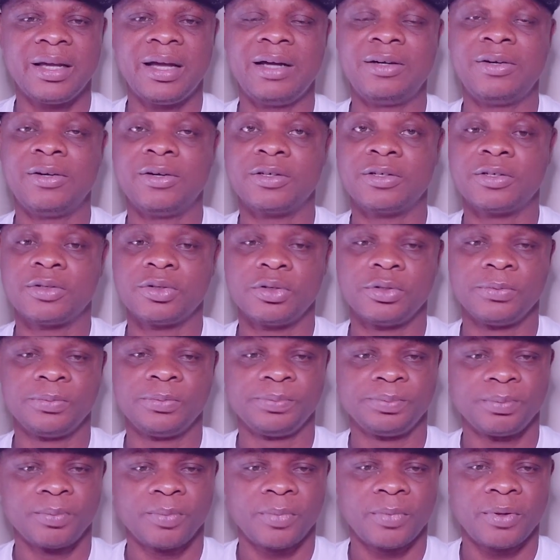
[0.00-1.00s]
And
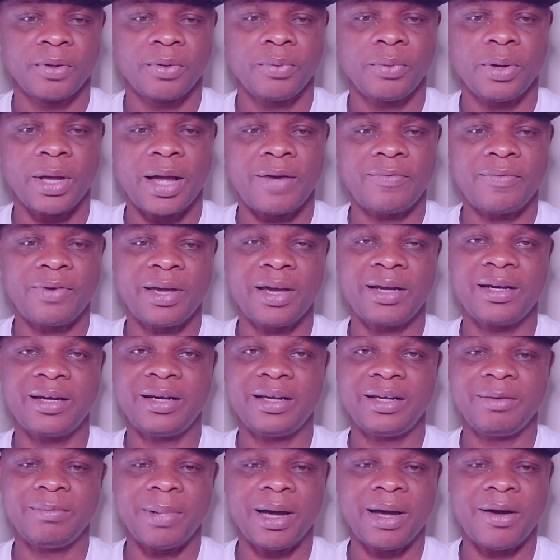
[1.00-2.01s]
also we have Get
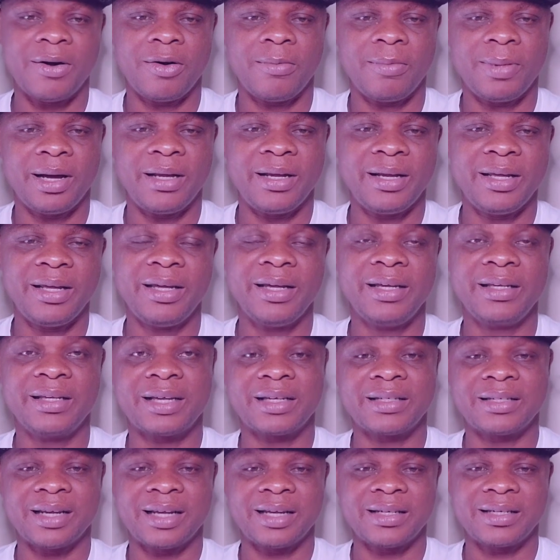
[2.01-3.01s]
Laid by Omale. It
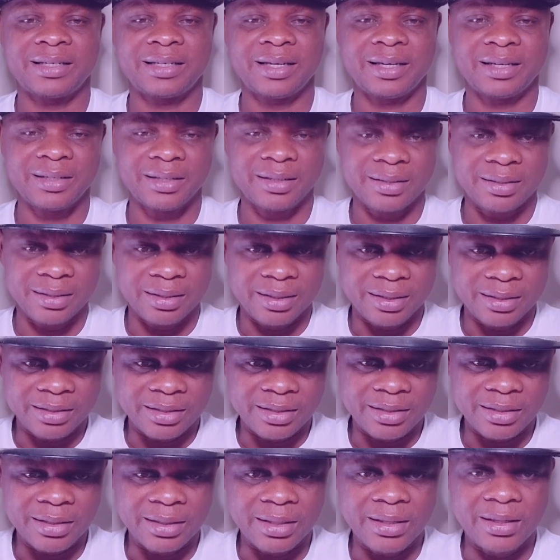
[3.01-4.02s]
has lasted
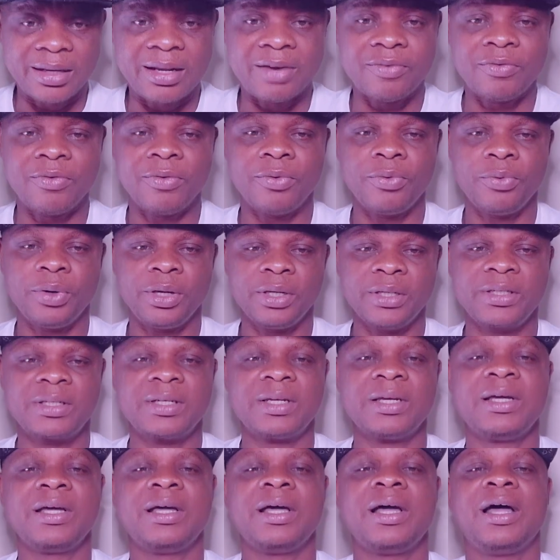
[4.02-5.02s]
it's eleven
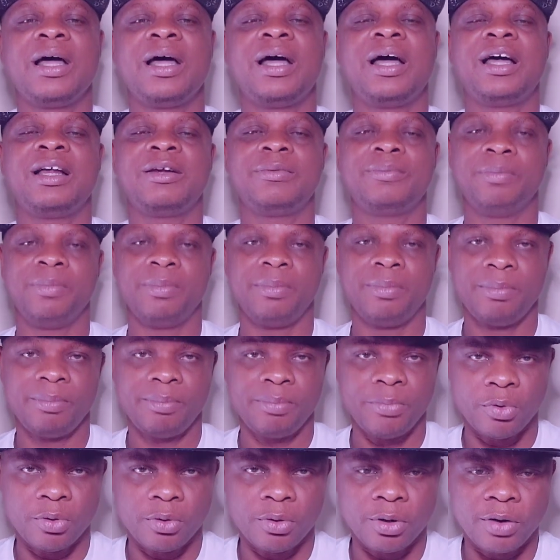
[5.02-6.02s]
weeks, and
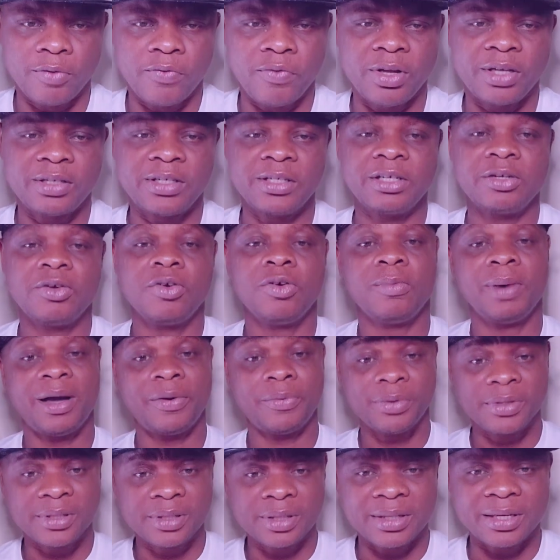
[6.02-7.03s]
More Loveless Ego
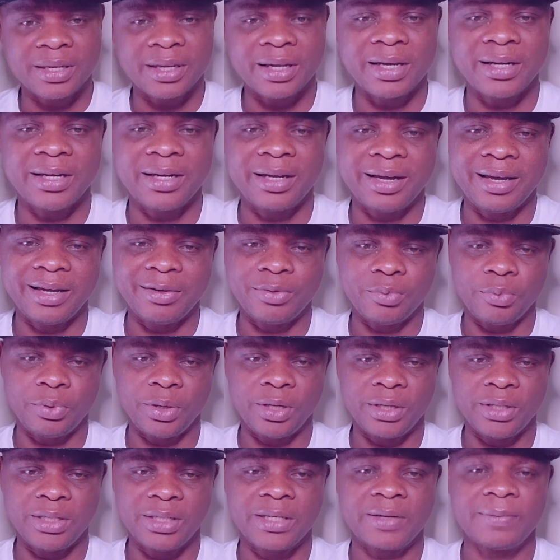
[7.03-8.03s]
by Whiskey again eight
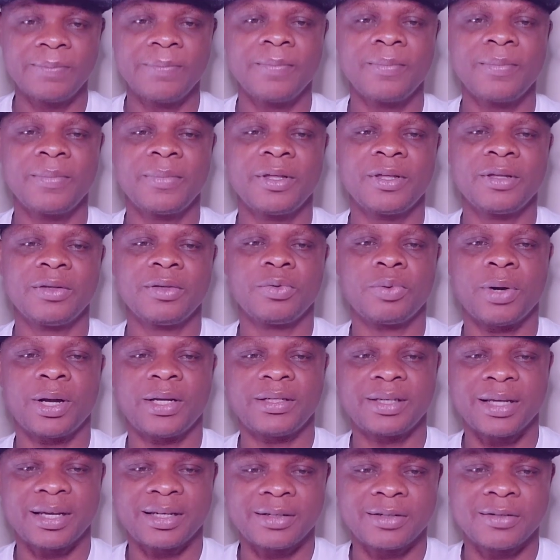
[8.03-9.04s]
weeks.
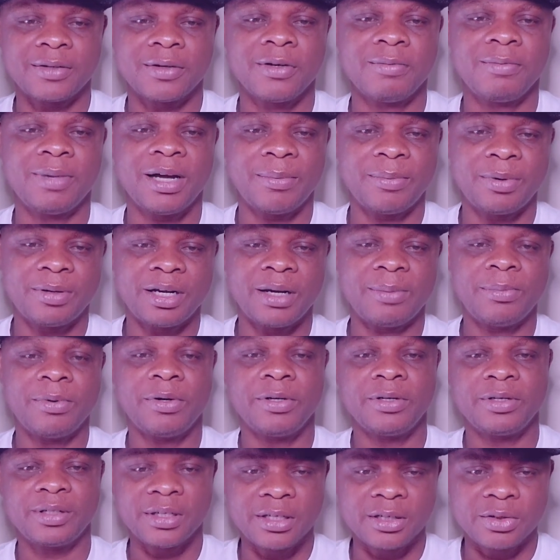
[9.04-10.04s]
Twice As Tall by Burna
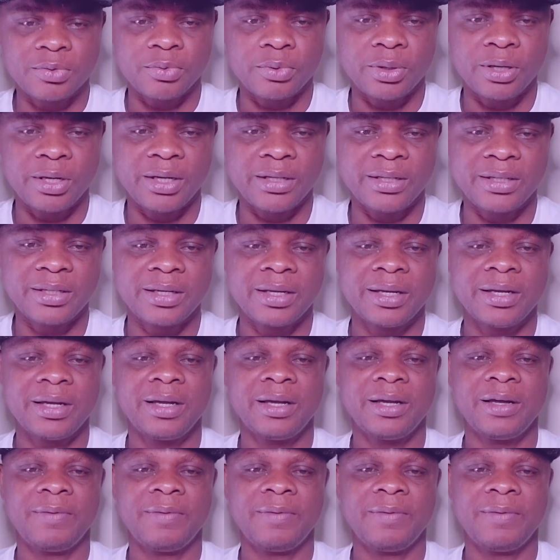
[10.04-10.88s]
Boy six weeks.